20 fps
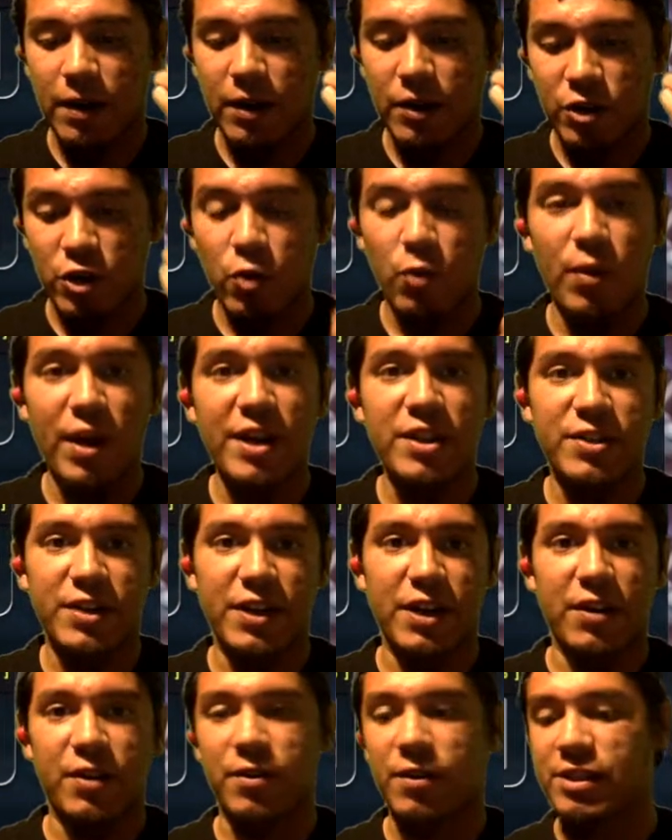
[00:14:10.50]
duration
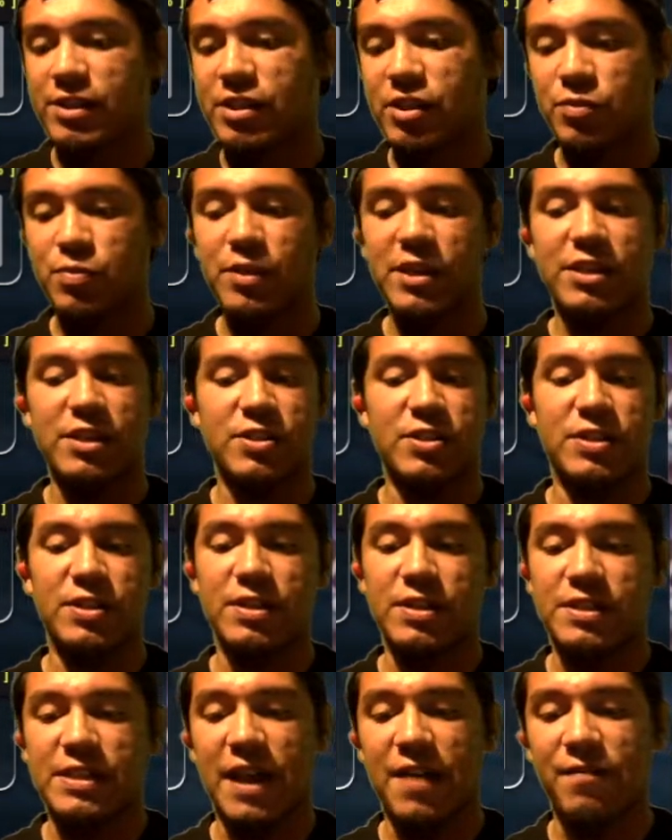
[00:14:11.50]
increase just because she
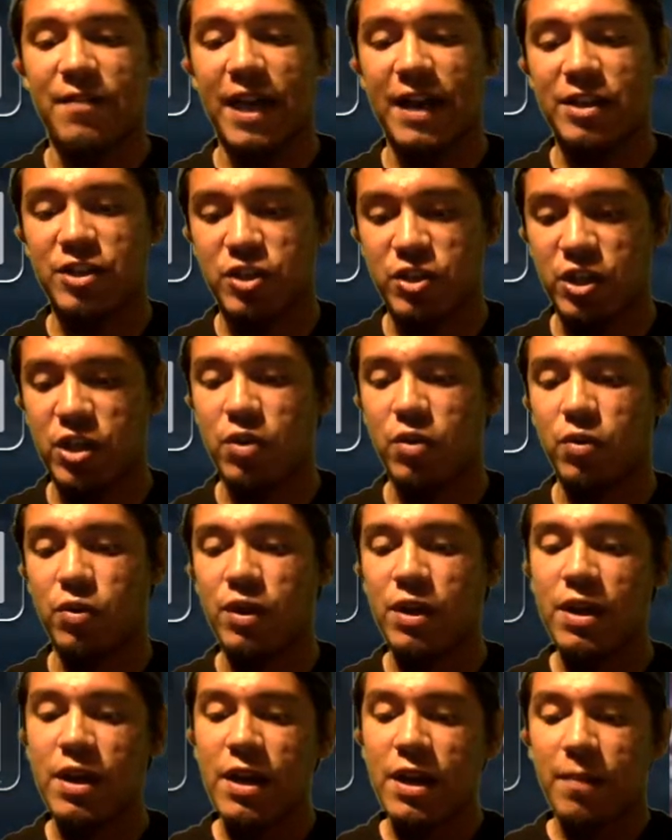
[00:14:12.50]
does have that shield.
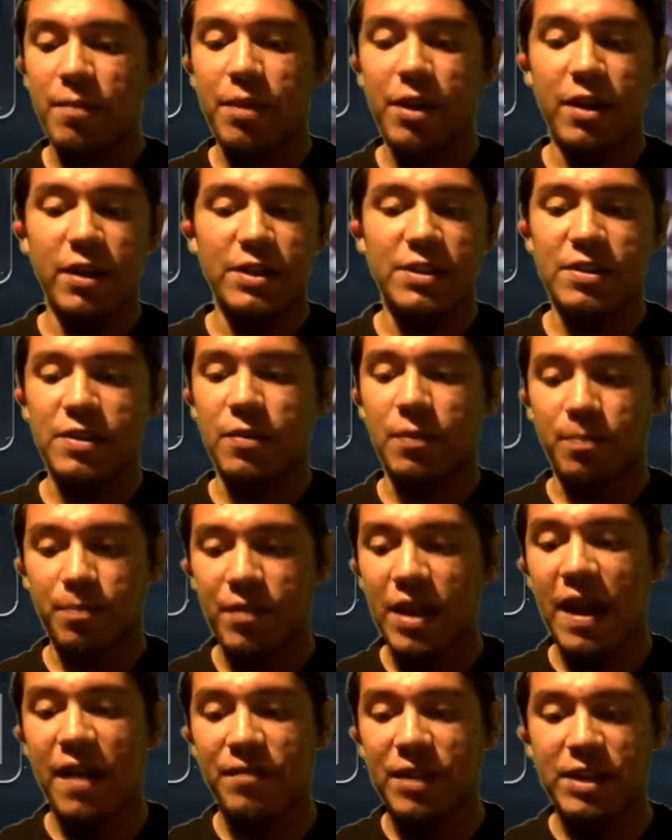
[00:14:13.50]
It'd be good to
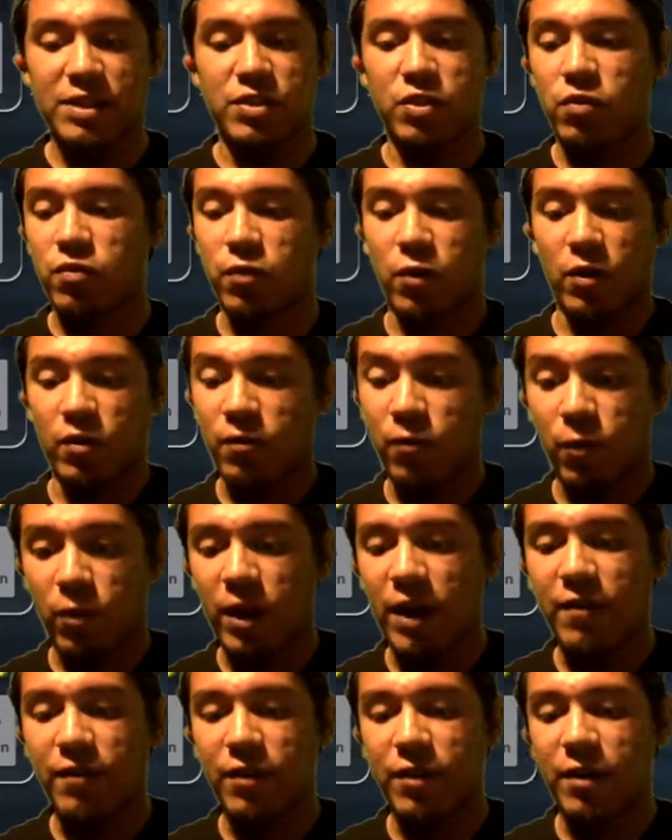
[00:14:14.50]
have that shield for
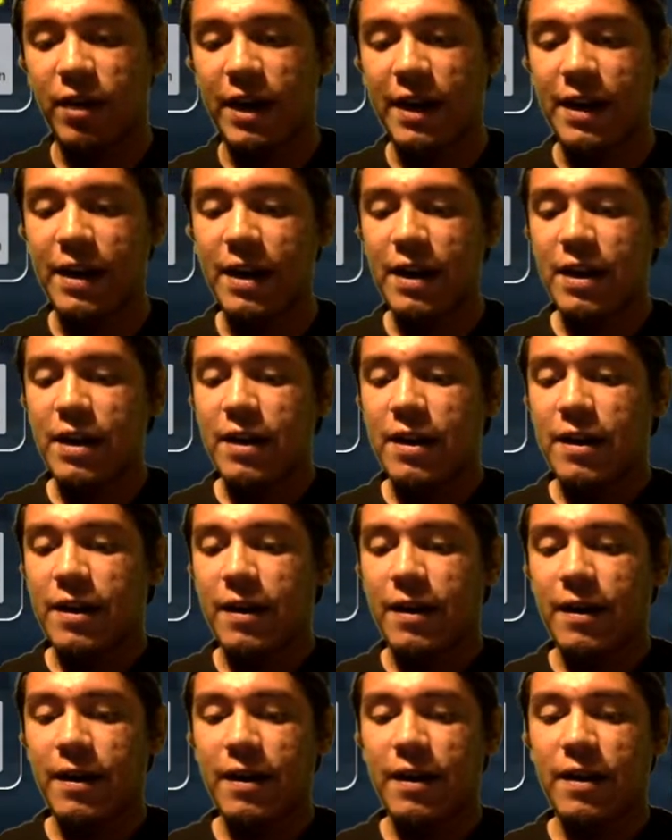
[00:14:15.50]
forever, right?
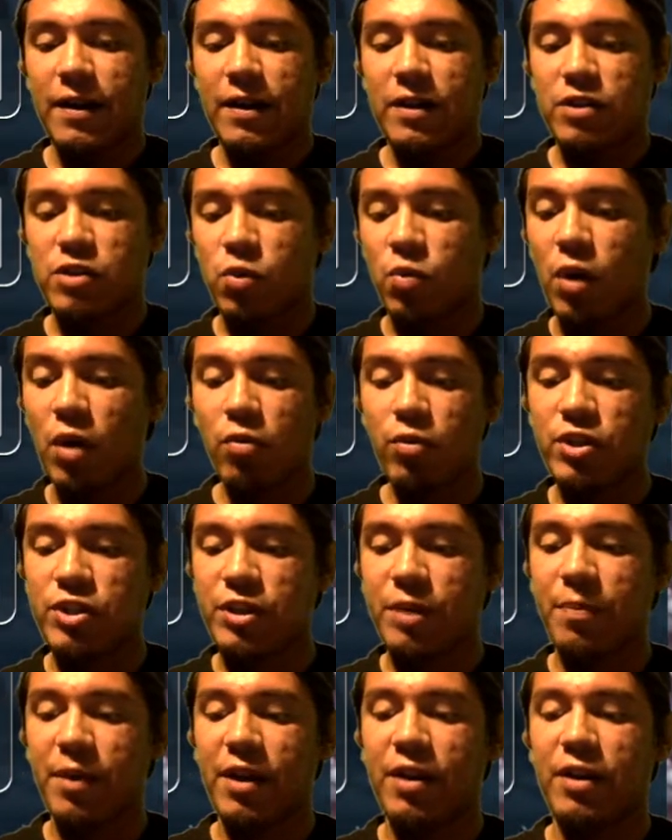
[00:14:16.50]
So where would
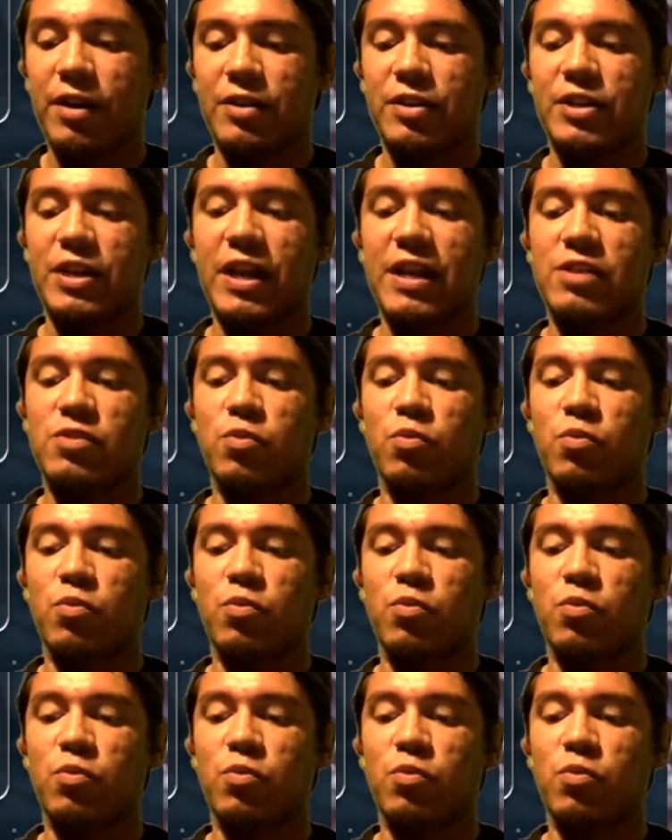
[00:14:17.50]
she be good? She has